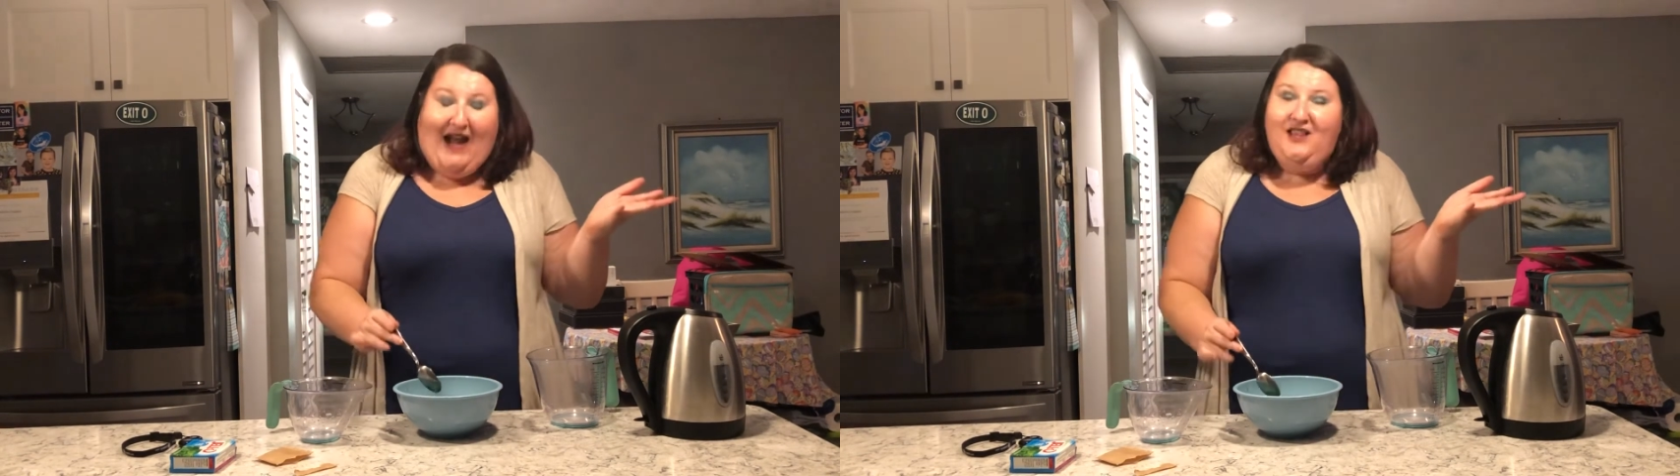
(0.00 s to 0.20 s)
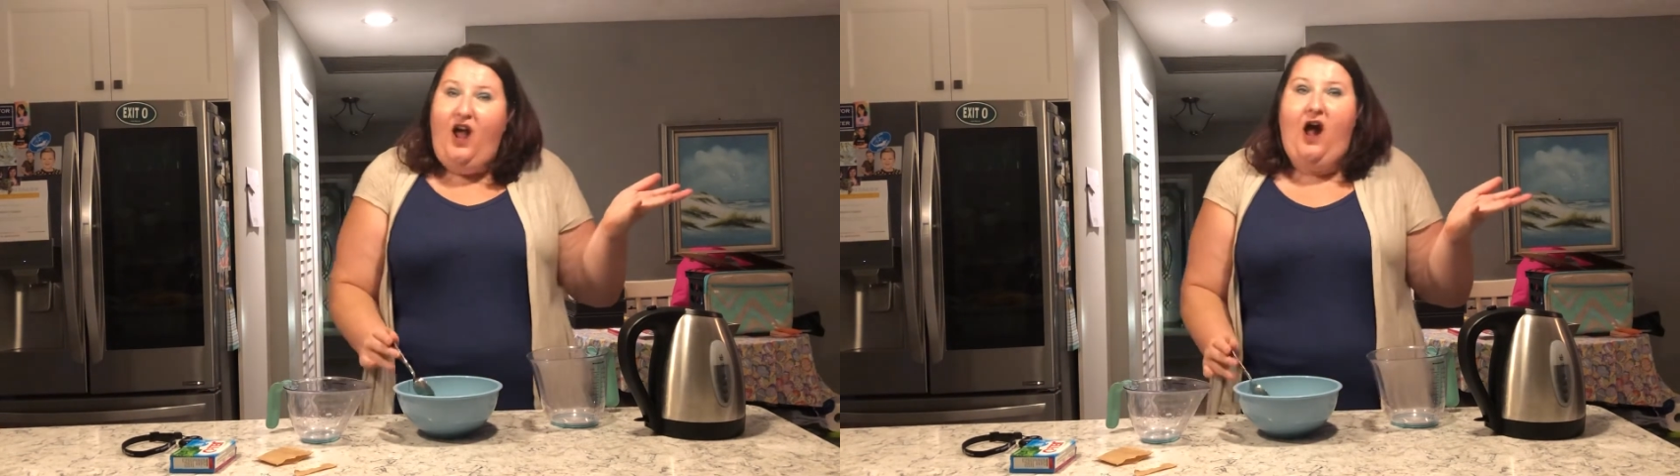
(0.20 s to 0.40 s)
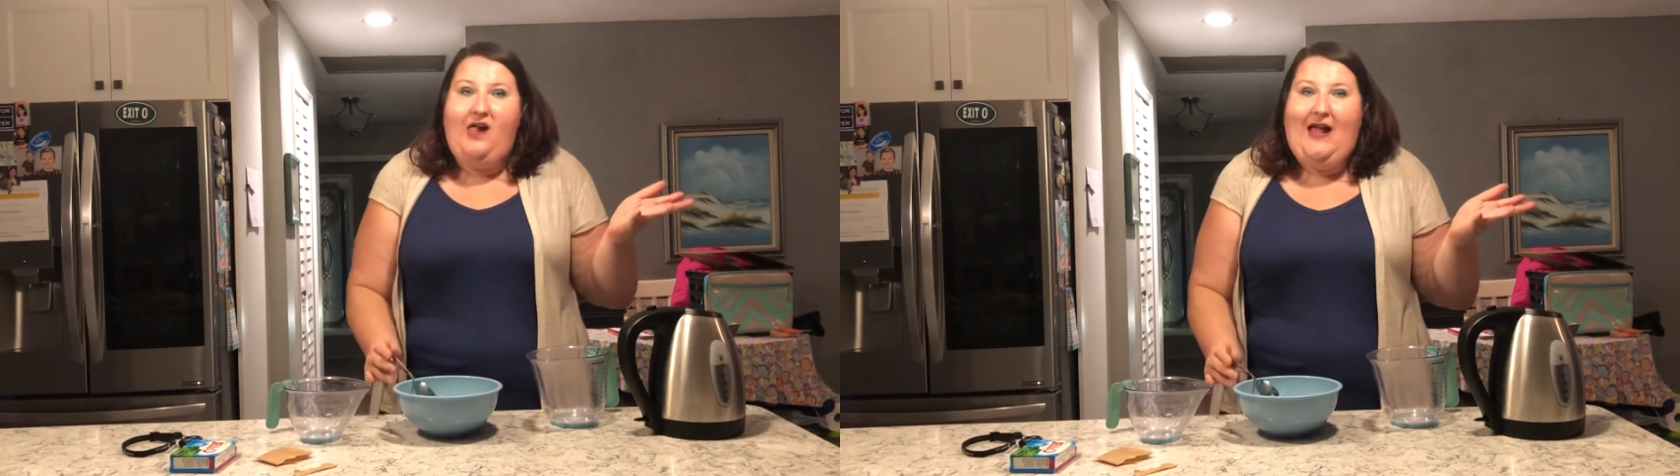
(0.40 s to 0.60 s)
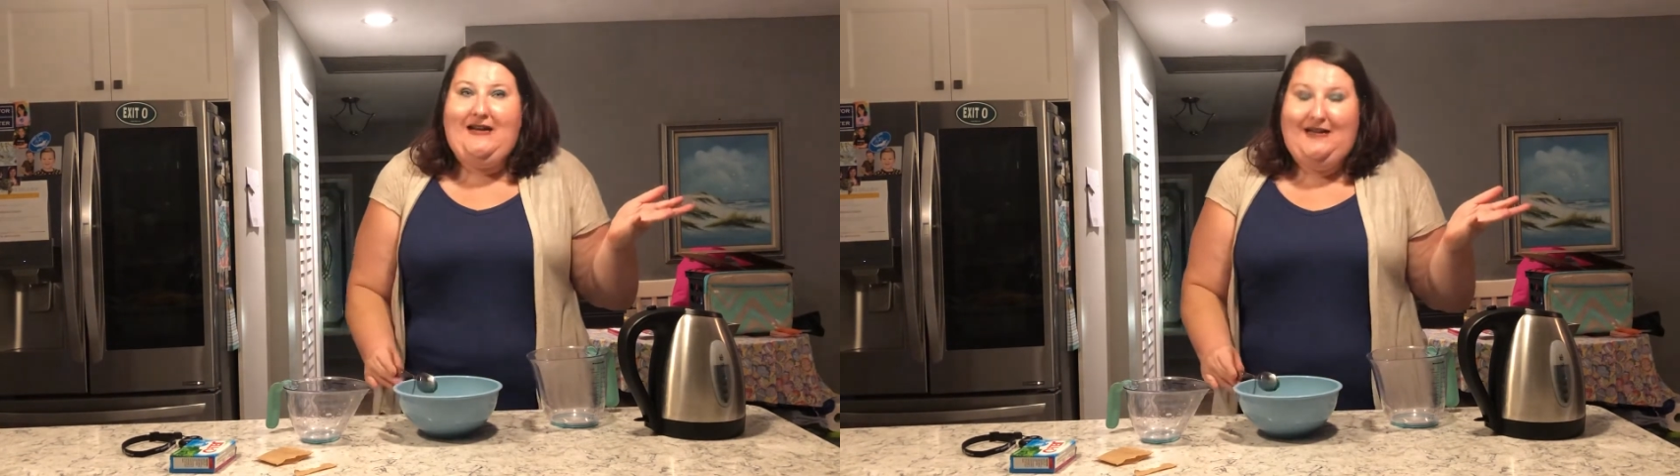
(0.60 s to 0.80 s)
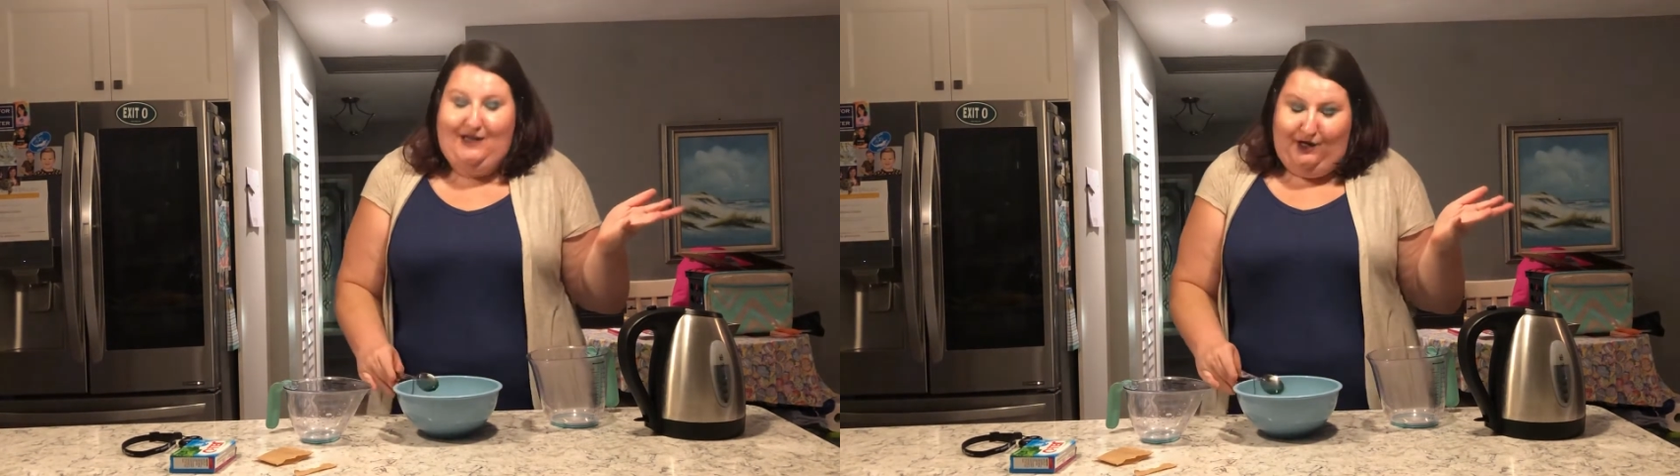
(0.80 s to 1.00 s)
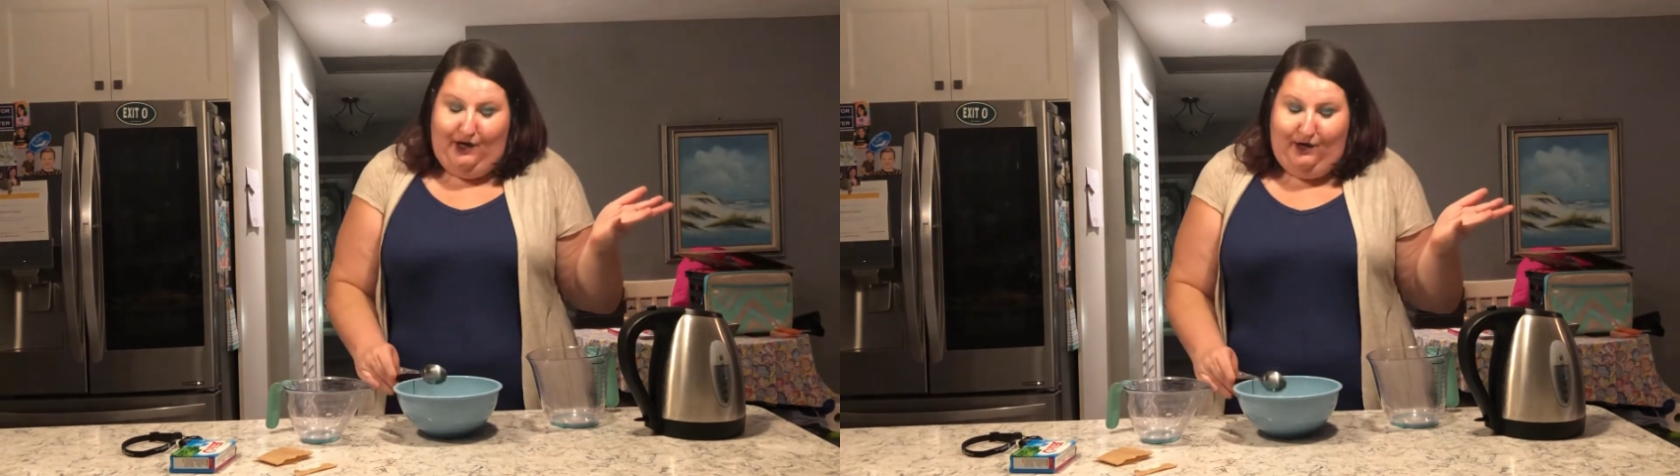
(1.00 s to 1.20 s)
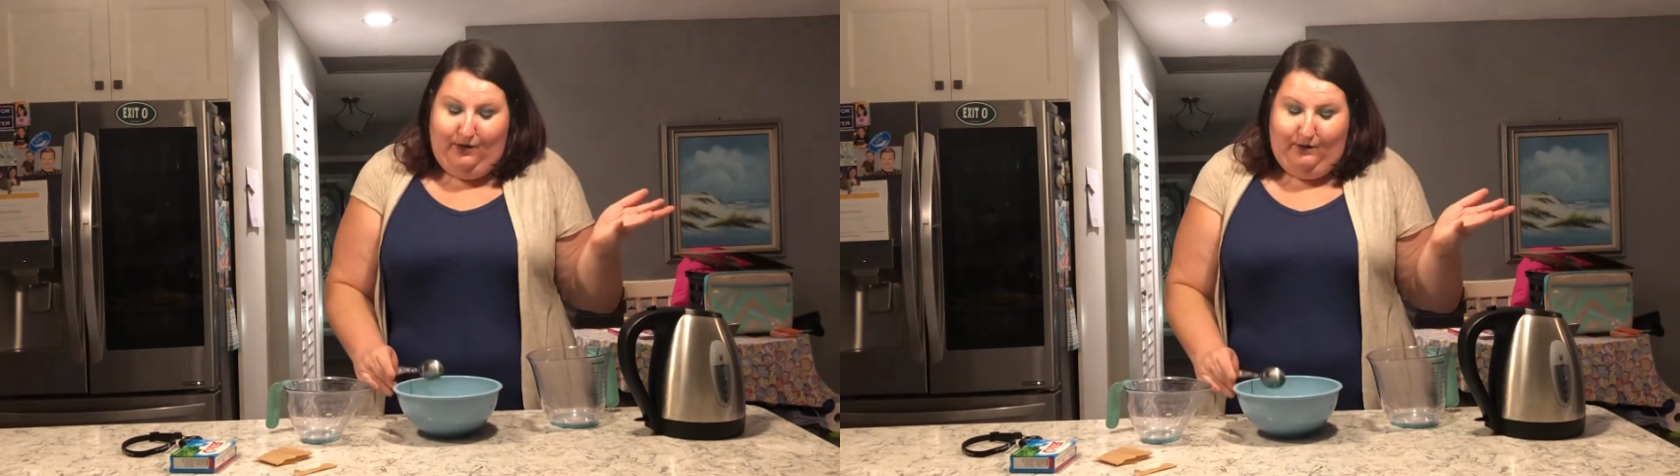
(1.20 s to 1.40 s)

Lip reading: is all I need to do.